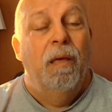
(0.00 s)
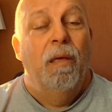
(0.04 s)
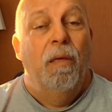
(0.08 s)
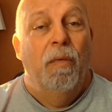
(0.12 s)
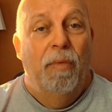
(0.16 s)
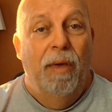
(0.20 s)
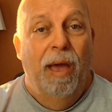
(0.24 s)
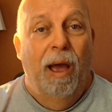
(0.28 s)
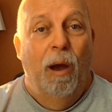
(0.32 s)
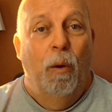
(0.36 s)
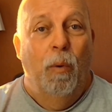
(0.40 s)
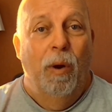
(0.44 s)

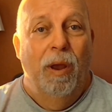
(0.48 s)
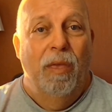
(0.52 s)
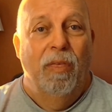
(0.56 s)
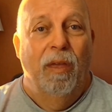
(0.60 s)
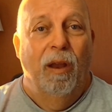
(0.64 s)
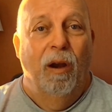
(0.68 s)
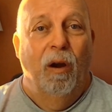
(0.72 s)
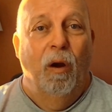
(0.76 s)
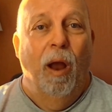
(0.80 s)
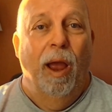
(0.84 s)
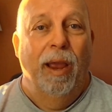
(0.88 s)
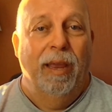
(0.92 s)
That way
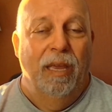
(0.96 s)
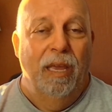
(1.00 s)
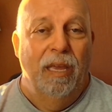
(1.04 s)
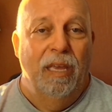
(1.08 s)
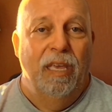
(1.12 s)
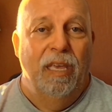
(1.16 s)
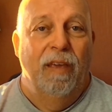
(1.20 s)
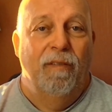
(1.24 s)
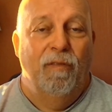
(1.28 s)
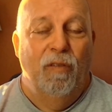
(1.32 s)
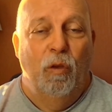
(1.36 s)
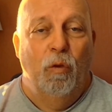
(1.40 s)
there I can
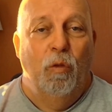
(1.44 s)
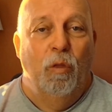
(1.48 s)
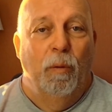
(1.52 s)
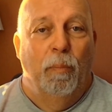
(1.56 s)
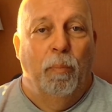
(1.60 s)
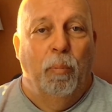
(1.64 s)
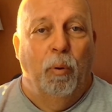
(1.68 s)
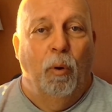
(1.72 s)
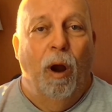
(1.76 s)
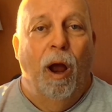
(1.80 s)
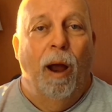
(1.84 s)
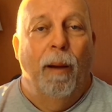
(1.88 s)
give you the
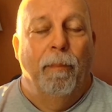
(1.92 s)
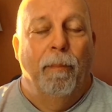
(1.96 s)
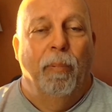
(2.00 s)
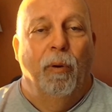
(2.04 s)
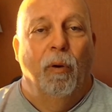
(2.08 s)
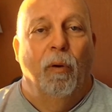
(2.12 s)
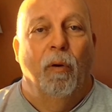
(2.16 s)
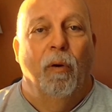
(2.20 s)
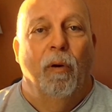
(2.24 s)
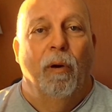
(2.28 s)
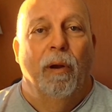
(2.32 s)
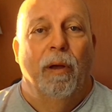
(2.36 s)

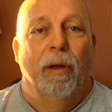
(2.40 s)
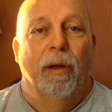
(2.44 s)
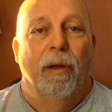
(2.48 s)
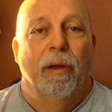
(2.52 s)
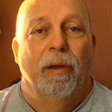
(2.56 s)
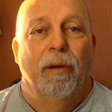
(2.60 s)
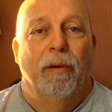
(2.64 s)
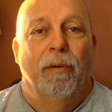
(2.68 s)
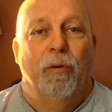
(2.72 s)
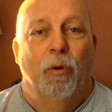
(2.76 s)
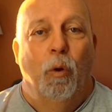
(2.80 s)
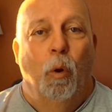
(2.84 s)

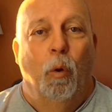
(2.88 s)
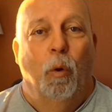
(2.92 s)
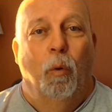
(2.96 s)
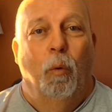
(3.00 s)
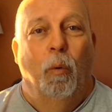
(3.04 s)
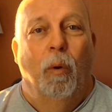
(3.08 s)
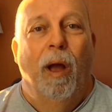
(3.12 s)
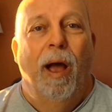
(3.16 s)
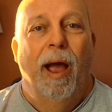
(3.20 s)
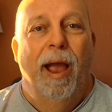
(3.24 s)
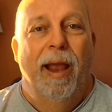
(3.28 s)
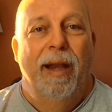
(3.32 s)
proper
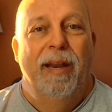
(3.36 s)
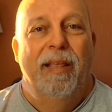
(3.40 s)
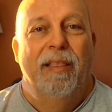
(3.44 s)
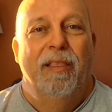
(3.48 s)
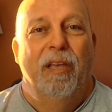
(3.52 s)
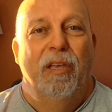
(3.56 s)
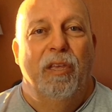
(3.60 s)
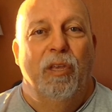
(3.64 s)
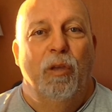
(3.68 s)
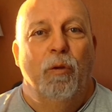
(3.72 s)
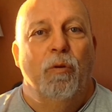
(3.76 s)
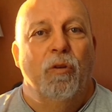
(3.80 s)
notoriety
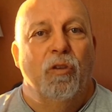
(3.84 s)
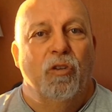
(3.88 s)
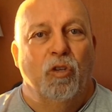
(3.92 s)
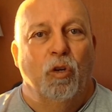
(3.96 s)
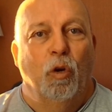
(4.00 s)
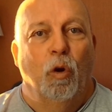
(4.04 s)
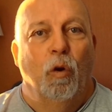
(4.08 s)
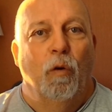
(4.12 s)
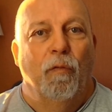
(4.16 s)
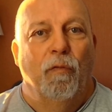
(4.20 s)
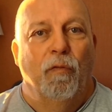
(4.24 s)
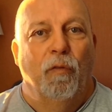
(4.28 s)
that you
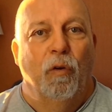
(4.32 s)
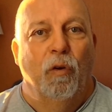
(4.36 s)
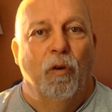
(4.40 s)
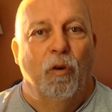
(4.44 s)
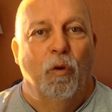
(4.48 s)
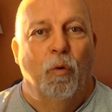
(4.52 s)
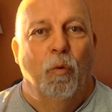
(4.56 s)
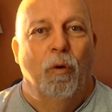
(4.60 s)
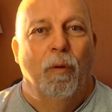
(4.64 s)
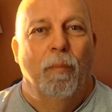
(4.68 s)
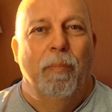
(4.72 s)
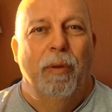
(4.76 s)
deserve for
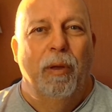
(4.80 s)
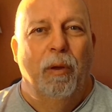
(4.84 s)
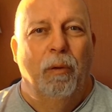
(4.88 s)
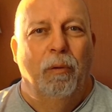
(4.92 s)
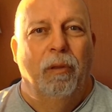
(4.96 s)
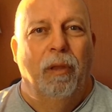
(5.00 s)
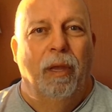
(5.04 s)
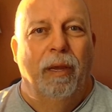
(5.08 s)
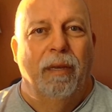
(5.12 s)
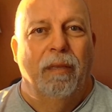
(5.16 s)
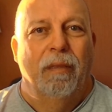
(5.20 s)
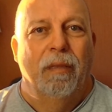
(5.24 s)
doing a
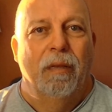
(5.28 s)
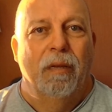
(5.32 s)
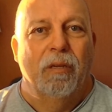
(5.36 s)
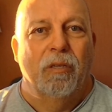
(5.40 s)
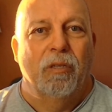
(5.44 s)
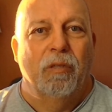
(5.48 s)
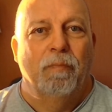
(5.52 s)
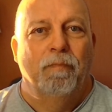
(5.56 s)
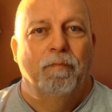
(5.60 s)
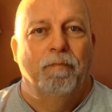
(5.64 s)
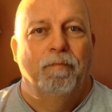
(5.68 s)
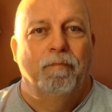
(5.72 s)
build like
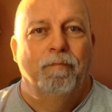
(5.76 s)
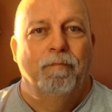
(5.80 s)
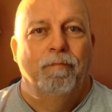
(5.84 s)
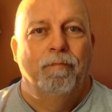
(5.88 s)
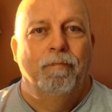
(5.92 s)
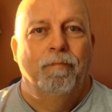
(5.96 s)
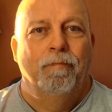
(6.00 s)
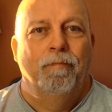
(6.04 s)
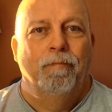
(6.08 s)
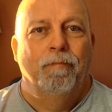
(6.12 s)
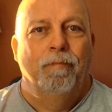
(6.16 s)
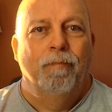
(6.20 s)
this.
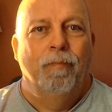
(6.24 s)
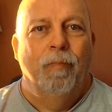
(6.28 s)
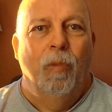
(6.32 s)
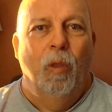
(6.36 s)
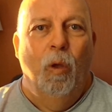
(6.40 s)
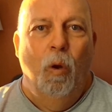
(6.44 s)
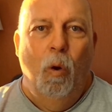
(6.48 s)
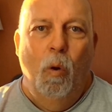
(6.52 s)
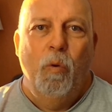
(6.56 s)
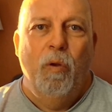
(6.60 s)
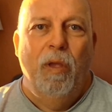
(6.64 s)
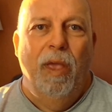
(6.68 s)

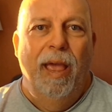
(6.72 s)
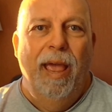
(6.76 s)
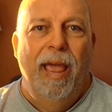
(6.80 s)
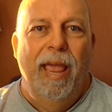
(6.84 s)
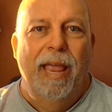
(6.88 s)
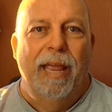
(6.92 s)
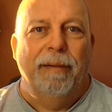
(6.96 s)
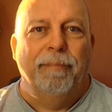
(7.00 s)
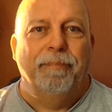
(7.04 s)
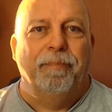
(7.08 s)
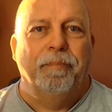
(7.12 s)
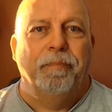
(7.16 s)

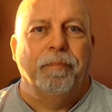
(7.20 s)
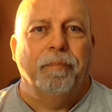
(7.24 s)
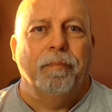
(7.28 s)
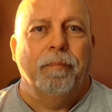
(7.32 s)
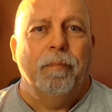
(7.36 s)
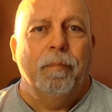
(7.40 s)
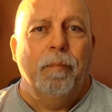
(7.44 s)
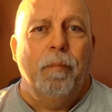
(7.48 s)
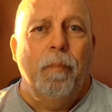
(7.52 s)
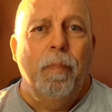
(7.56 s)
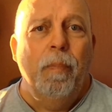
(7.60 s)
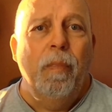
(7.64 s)
Okay.
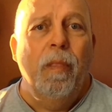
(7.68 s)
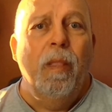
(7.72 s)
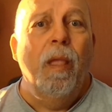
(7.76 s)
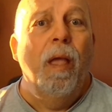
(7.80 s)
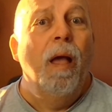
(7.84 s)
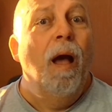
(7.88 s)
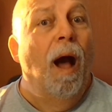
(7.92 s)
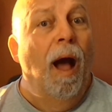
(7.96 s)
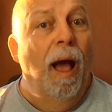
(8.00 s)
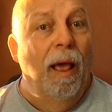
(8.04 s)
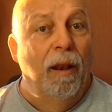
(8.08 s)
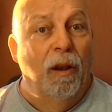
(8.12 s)

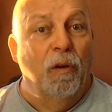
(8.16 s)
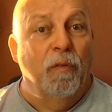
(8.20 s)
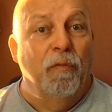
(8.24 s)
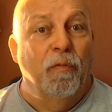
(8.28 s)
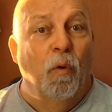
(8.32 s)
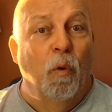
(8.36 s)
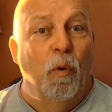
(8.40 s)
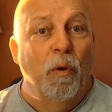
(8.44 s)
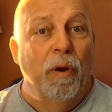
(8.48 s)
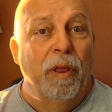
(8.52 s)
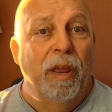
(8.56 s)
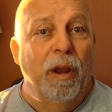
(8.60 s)
I look
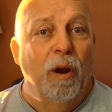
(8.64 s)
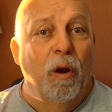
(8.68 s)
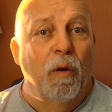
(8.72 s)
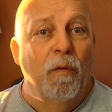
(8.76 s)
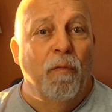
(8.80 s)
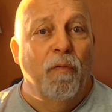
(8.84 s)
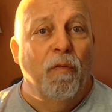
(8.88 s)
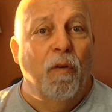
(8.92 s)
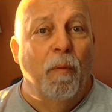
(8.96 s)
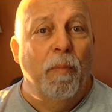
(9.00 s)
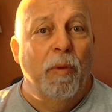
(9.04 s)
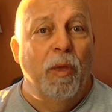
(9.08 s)
forward to hearing
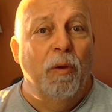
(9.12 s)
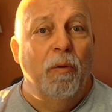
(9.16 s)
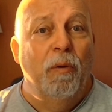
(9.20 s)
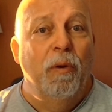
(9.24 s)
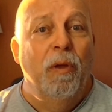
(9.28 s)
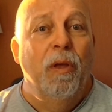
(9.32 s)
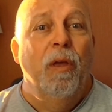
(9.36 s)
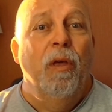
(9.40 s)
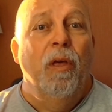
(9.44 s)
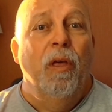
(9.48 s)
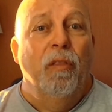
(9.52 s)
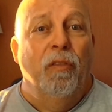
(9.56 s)
from you.
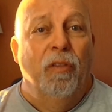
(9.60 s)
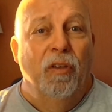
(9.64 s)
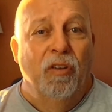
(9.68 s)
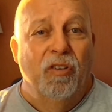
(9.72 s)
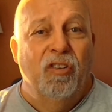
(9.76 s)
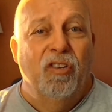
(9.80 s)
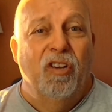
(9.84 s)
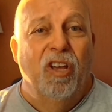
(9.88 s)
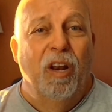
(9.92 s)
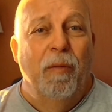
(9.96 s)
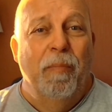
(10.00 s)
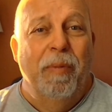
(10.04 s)
This
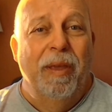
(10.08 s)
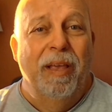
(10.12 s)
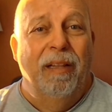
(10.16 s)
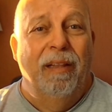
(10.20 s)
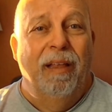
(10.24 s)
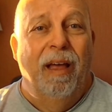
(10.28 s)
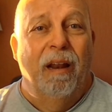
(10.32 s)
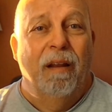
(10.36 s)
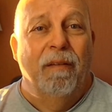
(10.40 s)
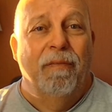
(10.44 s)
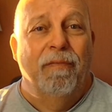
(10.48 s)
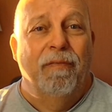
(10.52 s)
is going to be a
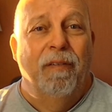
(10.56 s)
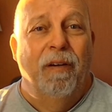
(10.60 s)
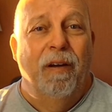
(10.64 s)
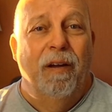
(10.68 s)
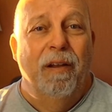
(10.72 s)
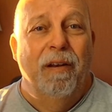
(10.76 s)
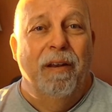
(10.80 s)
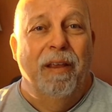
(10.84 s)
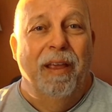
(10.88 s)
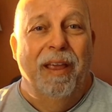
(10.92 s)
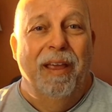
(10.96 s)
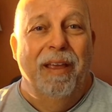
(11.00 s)
lot of
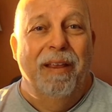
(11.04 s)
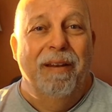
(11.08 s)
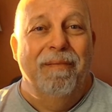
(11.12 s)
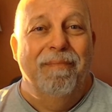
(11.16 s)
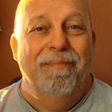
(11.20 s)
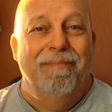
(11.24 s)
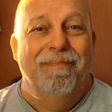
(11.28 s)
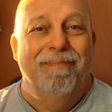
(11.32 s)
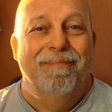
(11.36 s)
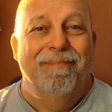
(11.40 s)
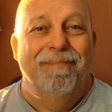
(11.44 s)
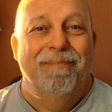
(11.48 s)
fun, and
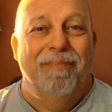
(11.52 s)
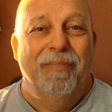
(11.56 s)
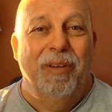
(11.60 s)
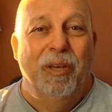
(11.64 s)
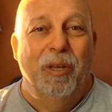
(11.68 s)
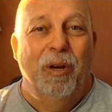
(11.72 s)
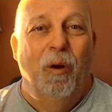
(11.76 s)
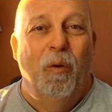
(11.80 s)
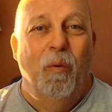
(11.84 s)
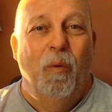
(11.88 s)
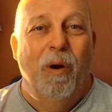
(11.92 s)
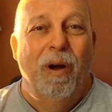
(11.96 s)
you
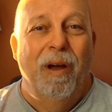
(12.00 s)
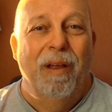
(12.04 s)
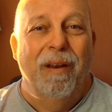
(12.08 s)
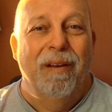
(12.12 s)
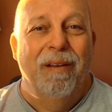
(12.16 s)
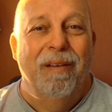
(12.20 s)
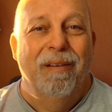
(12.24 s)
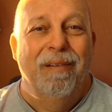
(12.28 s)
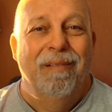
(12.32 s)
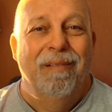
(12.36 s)
know what?